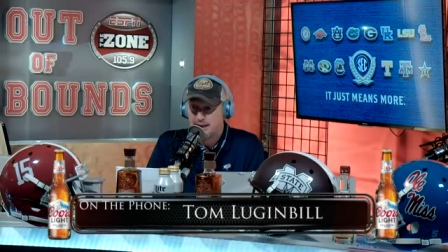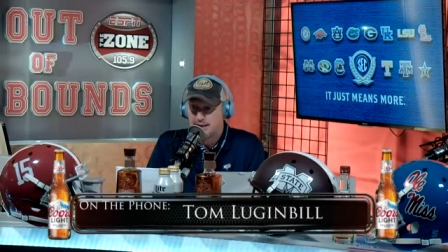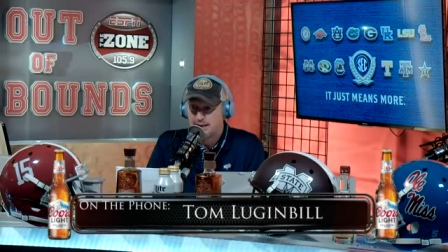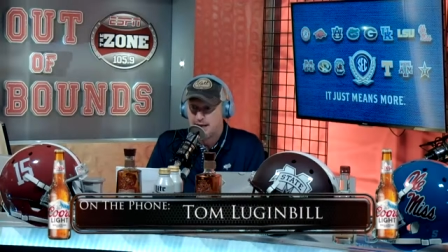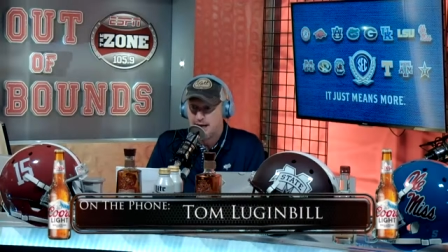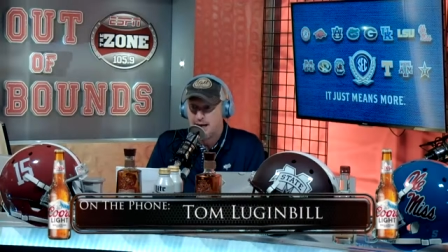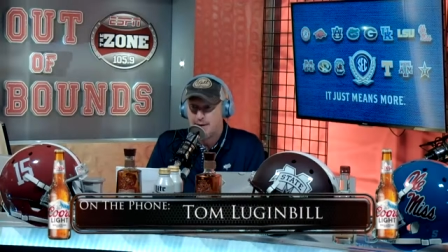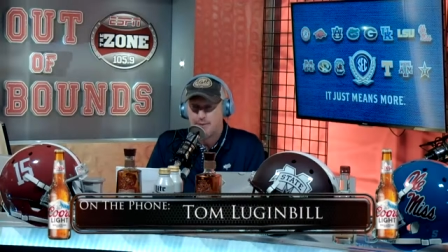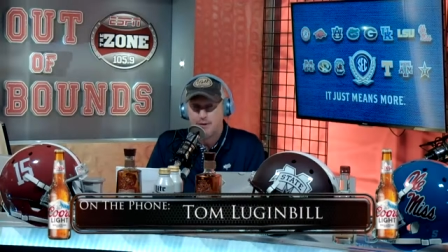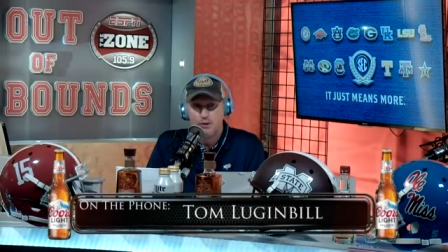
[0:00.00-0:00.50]

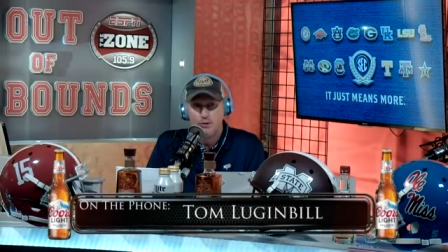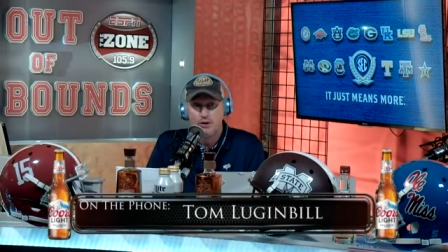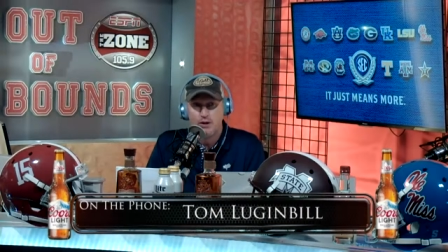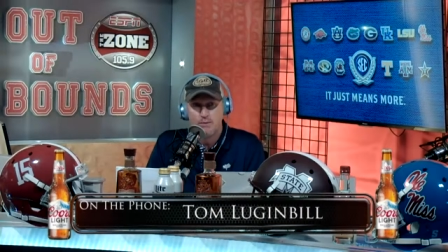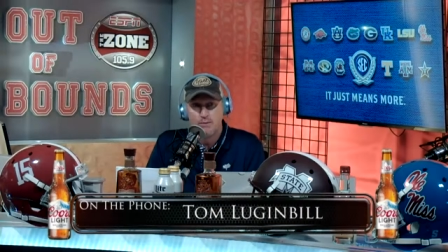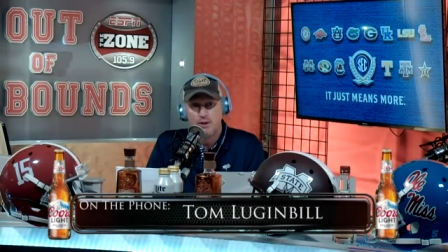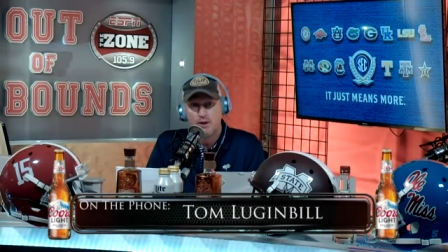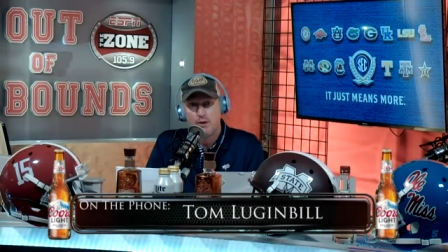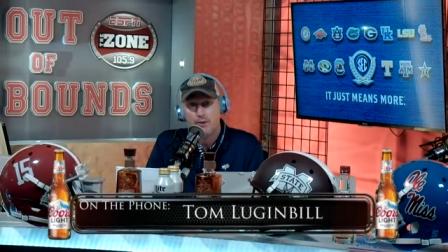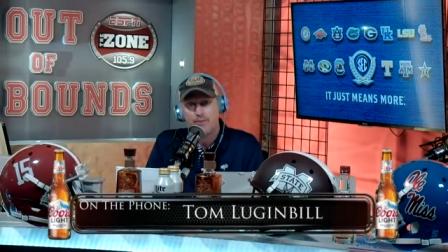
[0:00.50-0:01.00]
Tom
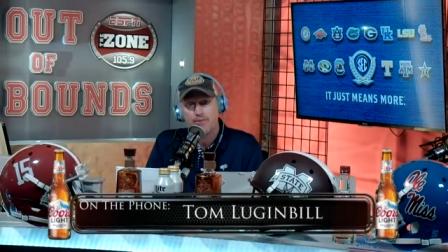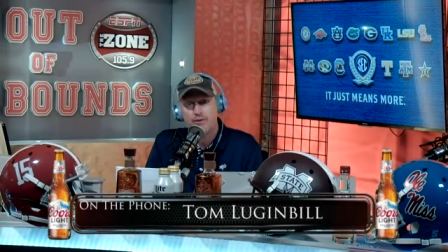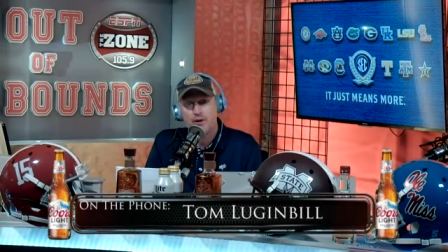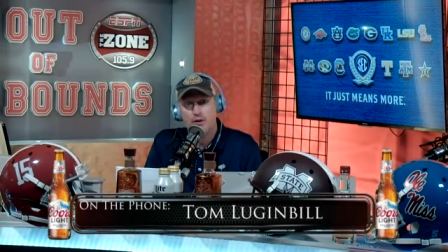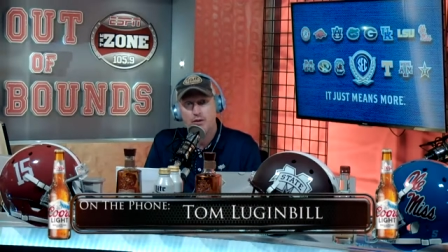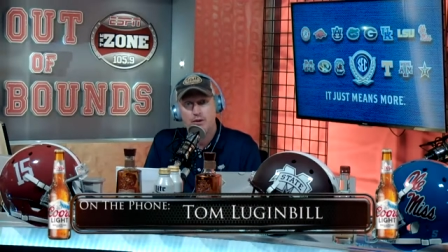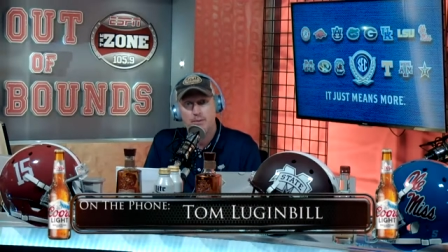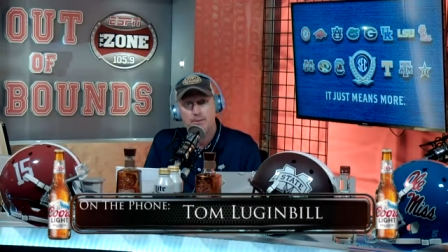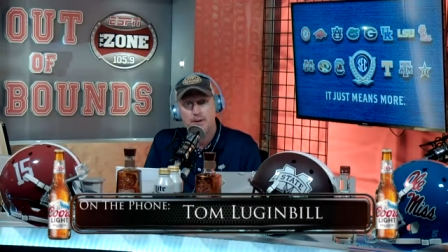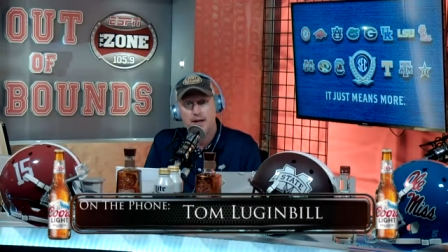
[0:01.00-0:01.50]
Luginbill
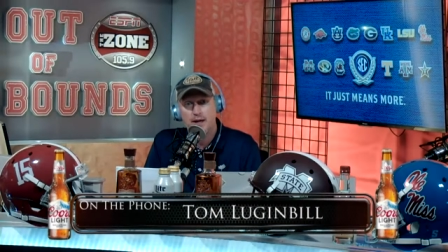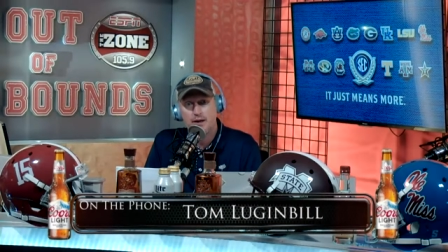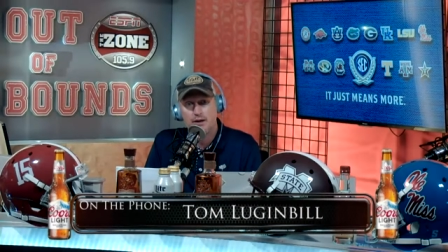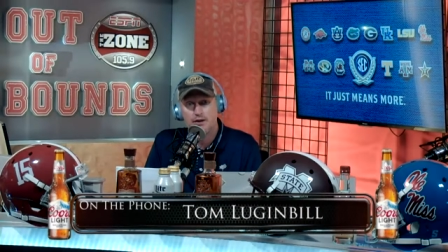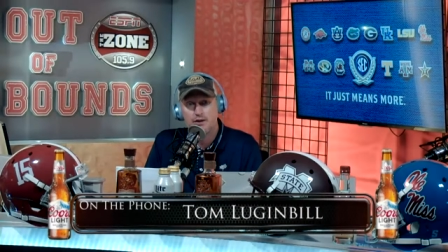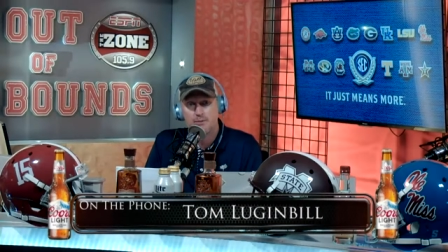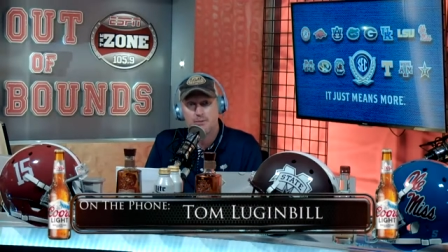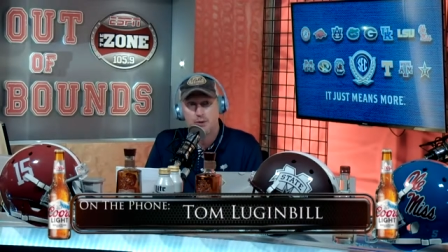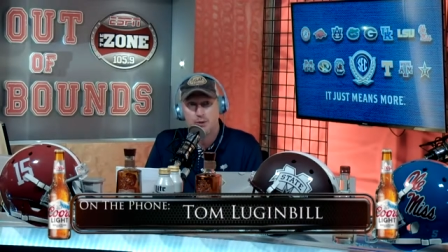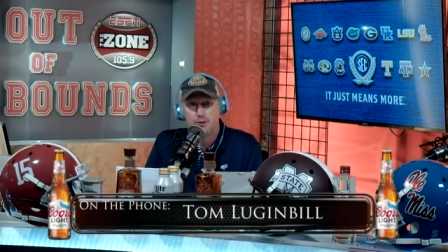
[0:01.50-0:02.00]
on the
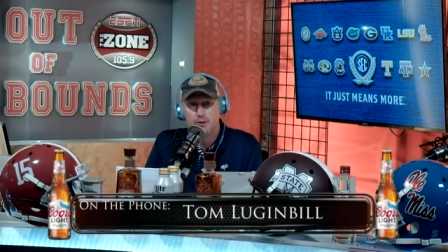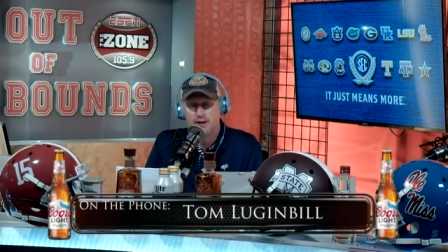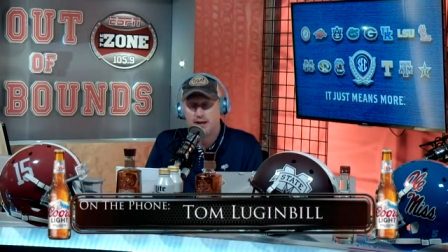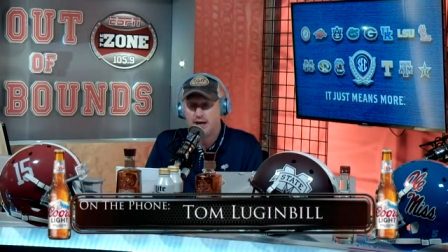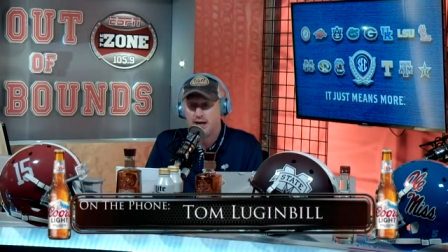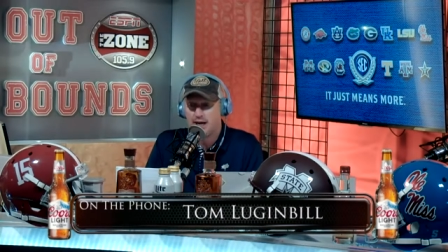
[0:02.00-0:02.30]
Parish Brewing